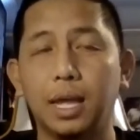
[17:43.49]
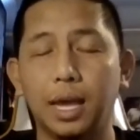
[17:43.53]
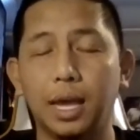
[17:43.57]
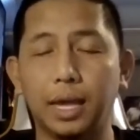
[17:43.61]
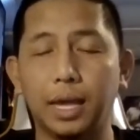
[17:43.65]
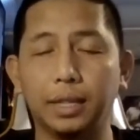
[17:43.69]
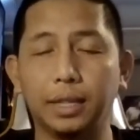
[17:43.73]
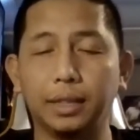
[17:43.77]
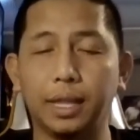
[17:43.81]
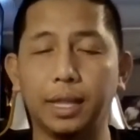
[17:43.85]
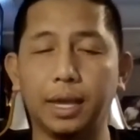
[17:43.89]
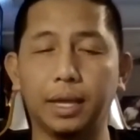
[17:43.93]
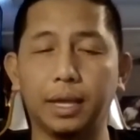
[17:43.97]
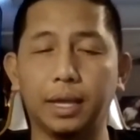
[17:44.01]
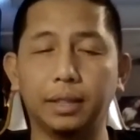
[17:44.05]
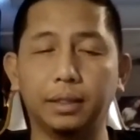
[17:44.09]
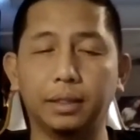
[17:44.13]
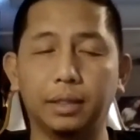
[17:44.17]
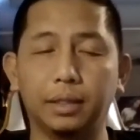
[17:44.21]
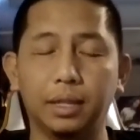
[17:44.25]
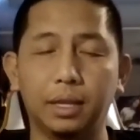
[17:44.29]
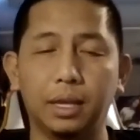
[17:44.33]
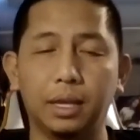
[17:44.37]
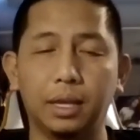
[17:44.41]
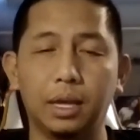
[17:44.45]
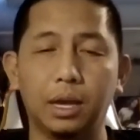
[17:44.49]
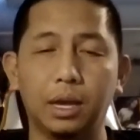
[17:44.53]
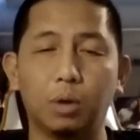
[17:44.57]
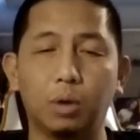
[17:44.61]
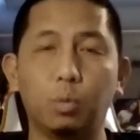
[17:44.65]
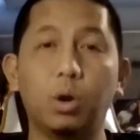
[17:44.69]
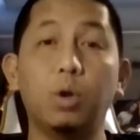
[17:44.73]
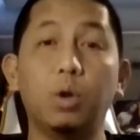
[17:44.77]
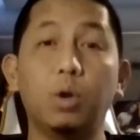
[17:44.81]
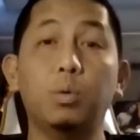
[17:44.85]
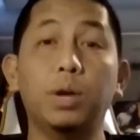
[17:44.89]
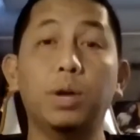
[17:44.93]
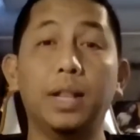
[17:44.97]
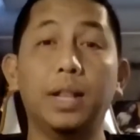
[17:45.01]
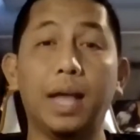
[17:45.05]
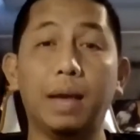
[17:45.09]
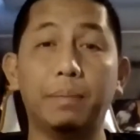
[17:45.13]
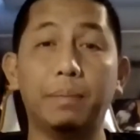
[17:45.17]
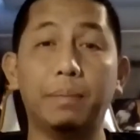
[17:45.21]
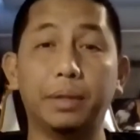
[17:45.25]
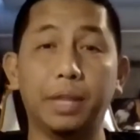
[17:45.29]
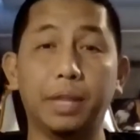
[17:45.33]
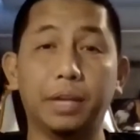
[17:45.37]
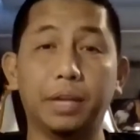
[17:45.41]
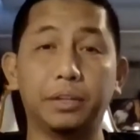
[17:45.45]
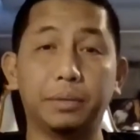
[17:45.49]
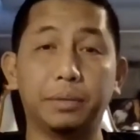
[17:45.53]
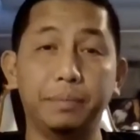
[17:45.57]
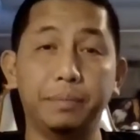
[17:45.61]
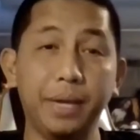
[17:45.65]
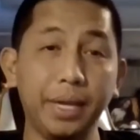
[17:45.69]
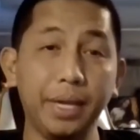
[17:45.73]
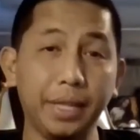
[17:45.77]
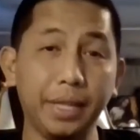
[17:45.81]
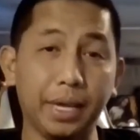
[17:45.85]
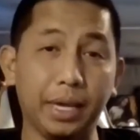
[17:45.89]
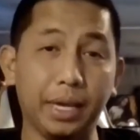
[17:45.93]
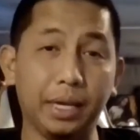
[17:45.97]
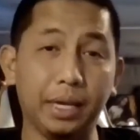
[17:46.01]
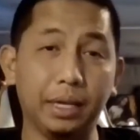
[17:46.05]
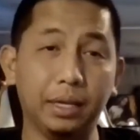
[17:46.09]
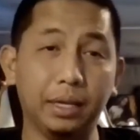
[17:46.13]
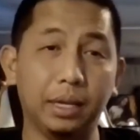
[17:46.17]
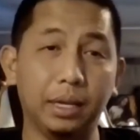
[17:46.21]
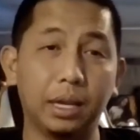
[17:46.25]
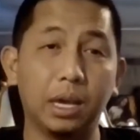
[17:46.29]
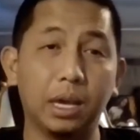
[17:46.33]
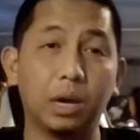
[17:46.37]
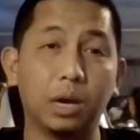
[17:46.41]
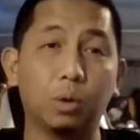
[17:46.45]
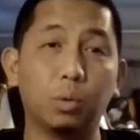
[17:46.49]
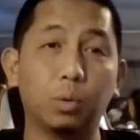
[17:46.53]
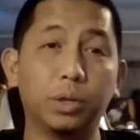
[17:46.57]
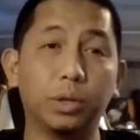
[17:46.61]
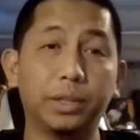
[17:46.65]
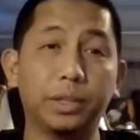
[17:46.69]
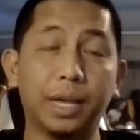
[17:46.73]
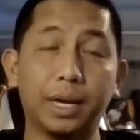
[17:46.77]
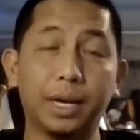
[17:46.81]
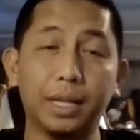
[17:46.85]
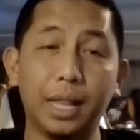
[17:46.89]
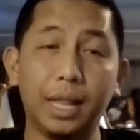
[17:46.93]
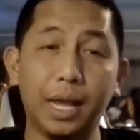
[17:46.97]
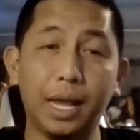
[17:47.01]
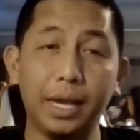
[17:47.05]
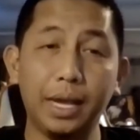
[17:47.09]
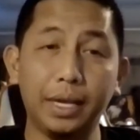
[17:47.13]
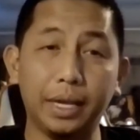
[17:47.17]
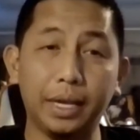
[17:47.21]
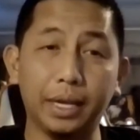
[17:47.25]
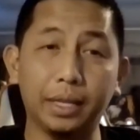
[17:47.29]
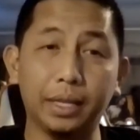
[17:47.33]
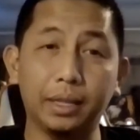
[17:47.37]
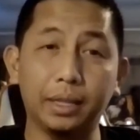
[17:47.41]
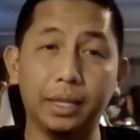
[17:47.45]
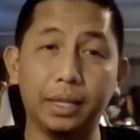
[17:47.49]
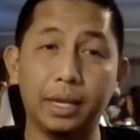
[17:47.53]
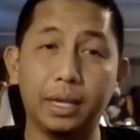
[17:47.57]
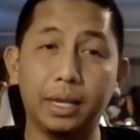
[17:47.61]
and then we will have another meeting with the client